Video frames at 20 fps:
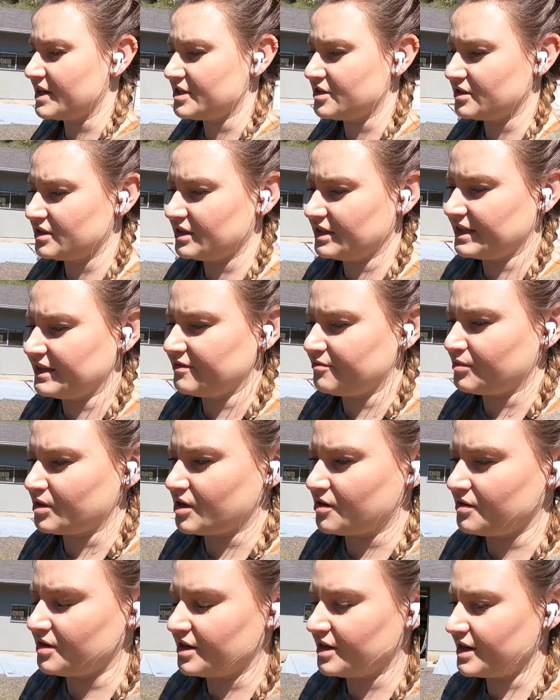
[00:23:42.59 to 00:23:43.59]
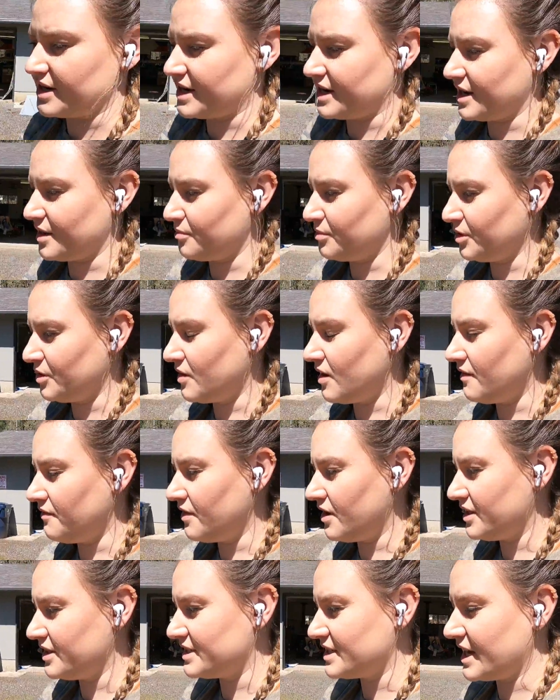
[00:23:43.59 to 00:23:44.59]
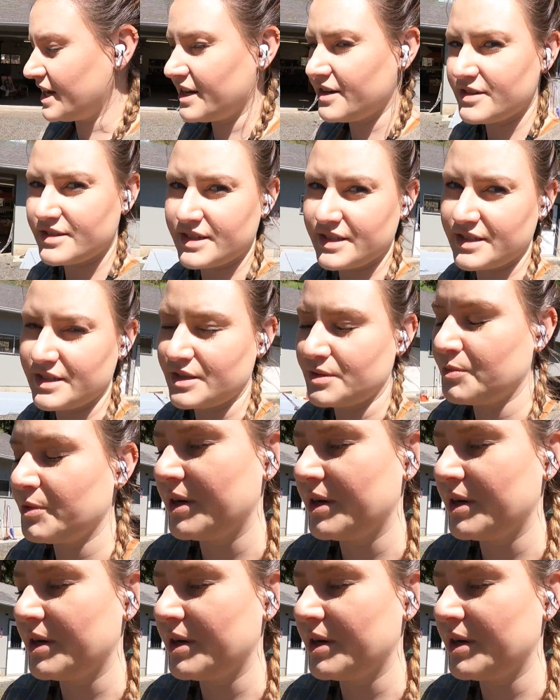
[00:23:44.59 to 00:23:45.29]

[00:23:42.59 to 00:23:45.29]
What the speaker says: I took the leaf blower and I blew off all the tires because it's